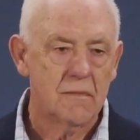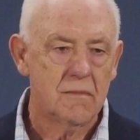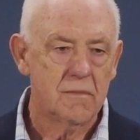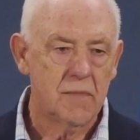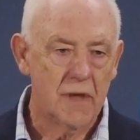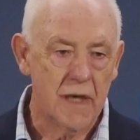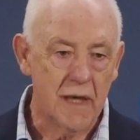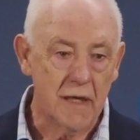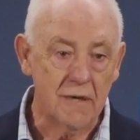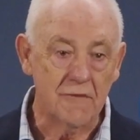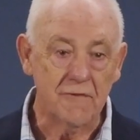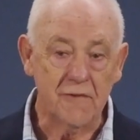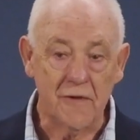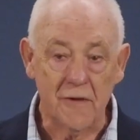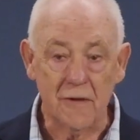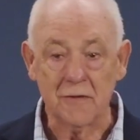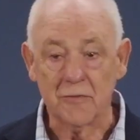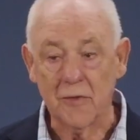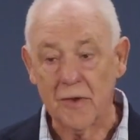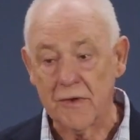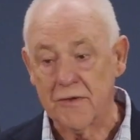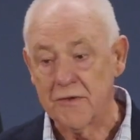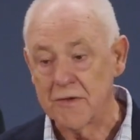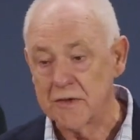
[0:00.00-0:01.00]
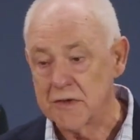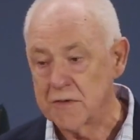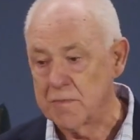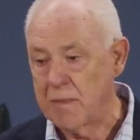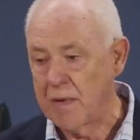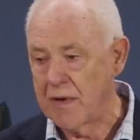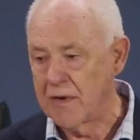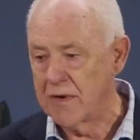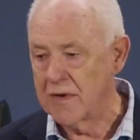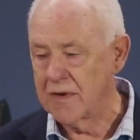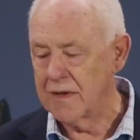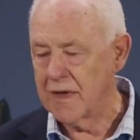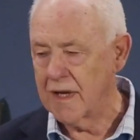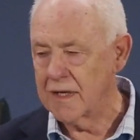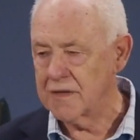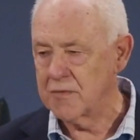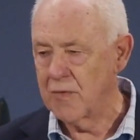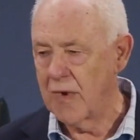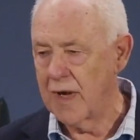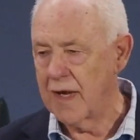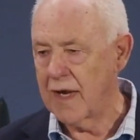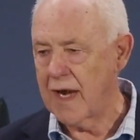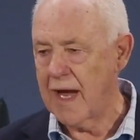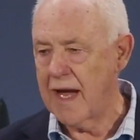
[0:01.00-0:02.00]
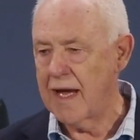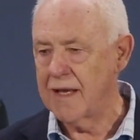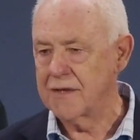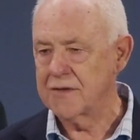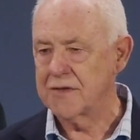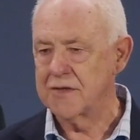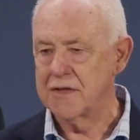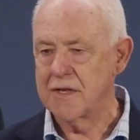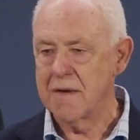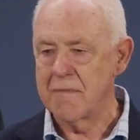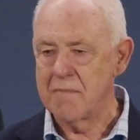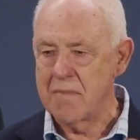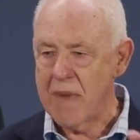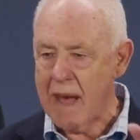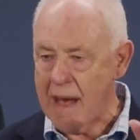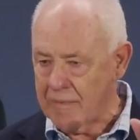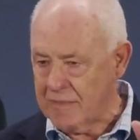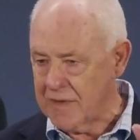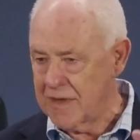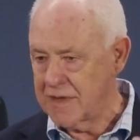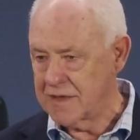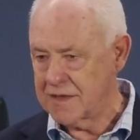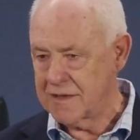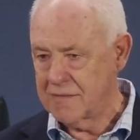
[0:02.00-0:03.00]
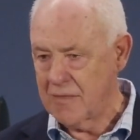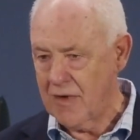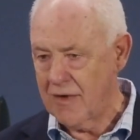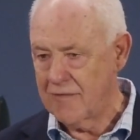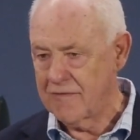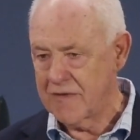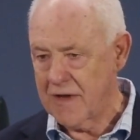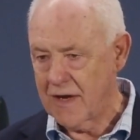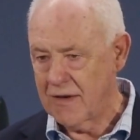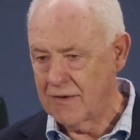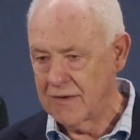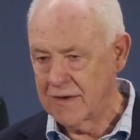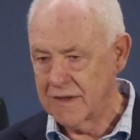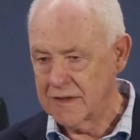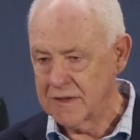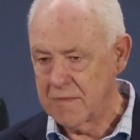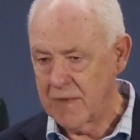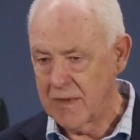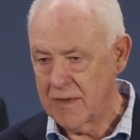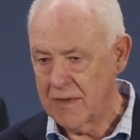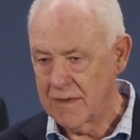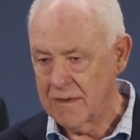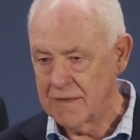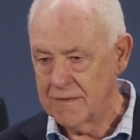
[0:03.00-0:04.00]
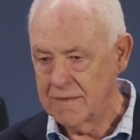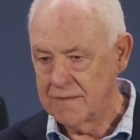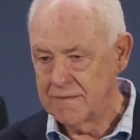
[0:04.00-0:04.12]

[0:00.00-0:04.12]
being filled with the Spirit as well as the baptism of the Holy Spirit.